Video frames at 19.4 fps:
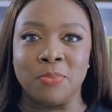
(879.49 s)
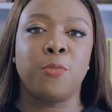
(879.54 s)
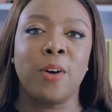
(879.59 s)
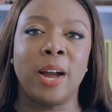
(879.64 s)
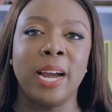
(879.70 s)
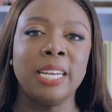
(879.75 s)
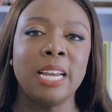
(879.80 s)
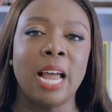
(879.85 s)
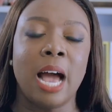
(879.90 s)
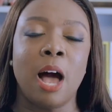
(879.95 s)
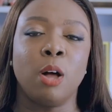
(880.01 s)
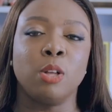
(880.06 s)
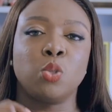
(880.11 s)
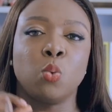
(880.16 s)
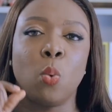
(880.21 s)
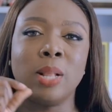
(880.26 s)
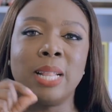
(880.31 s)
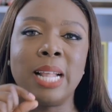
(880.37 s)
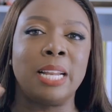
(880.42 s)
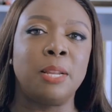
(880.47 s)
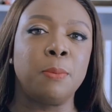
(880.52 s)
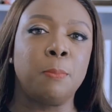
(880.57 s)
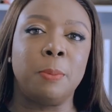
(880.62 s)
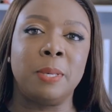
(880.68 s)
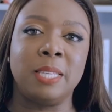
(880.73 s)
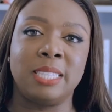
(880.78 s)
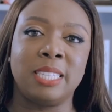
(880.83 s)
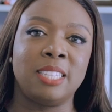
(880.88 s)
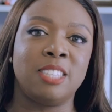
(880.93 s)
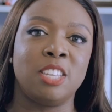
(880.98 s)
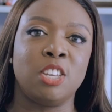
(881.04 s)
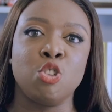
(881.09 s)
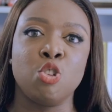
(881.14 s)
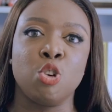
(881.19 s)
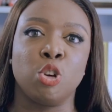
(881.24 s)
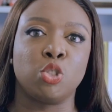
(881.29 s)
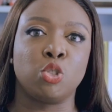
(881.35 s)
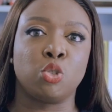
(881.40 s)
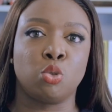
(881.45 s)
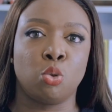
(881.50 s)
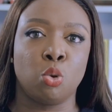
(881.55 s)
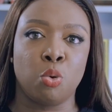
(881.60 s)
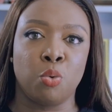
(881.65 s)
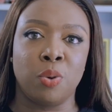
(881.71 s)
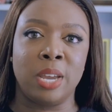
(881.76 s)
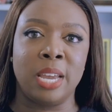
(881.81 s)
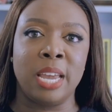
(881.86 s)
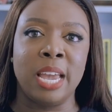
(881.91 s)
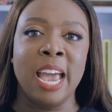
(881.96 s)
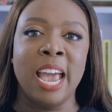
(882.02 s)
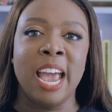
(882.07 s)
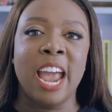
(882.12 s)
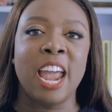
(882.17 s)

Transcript: Find out what are the pieces in your story,